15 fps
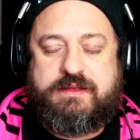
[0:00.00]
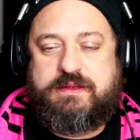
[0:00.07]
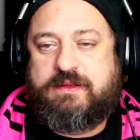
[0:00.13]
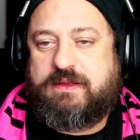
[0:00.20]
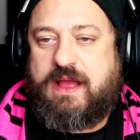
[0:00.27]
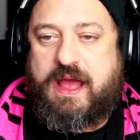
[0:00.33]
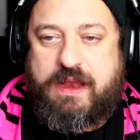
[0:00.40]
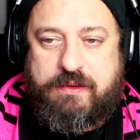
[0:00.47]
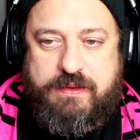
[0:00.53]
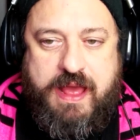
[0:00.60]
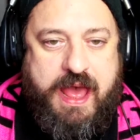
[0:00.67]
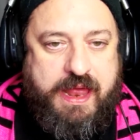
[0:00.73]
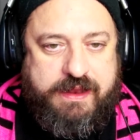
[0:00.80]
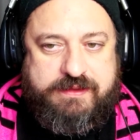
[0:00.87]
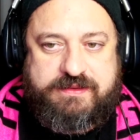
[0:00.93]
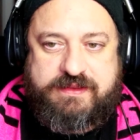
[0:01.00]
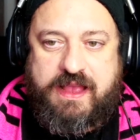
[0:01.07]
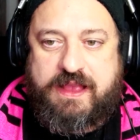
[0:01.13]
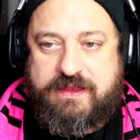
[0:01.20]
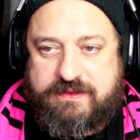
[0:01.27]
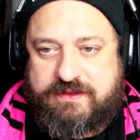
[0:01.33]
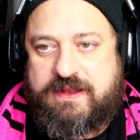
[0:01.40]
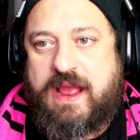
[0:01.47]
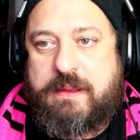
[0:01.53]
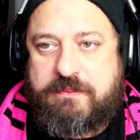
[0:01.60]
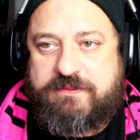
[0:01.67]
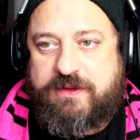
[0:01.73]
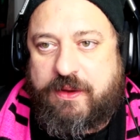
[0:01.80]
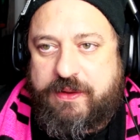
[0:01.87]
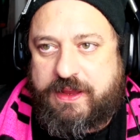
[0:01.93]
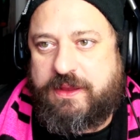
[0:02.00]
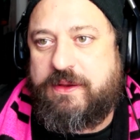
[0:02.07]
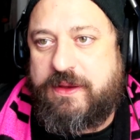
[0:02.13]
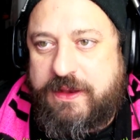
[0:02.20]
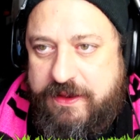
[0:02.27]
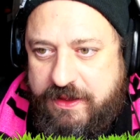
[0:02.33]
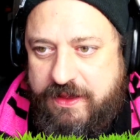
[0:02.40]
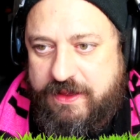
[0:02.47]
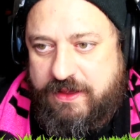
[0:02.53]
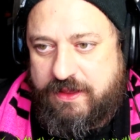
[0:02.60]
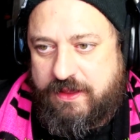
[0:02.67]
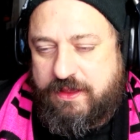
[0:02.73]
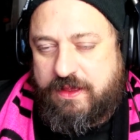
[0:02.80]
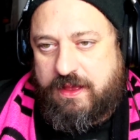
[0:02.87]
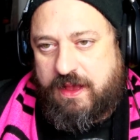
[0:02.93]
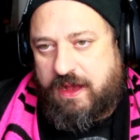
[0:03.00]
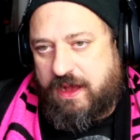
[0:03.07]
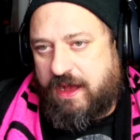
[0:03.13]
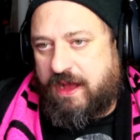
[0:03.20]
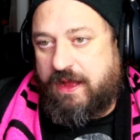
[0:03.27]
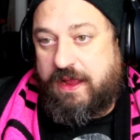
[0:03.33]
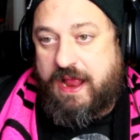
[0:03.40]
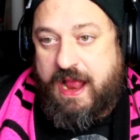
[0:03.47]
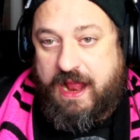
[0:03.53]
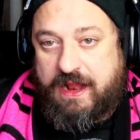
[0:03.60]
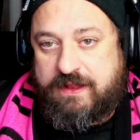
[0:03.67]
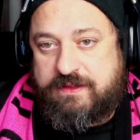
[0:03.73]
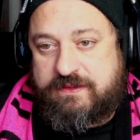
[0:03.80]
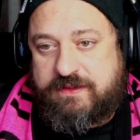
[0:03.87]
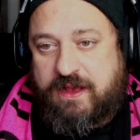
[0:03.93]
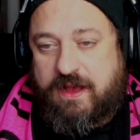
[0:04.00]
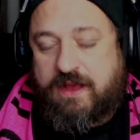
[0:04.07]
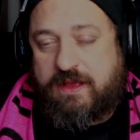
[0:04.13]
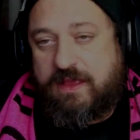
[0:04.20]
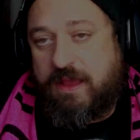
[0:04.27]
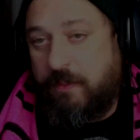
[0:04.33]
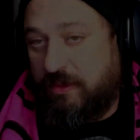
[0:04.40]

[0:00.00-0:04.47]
I don't know how to say his name very good. And it was